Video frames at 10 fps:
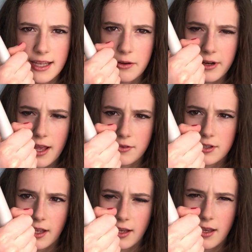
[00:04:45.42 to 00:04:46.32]
Does anyone
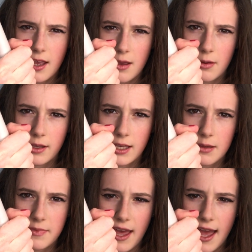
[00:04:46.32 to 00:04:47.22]
else like
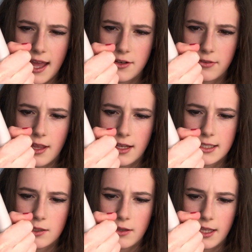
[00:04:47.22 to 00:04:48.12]
keep their hand on there
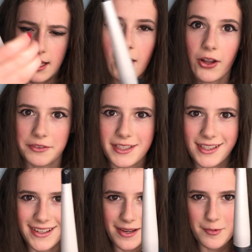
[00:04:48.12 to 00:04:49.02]
until they can't
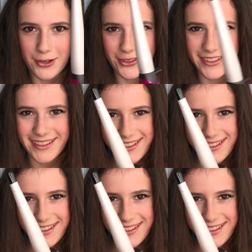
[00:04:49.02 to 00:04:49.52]
anymore?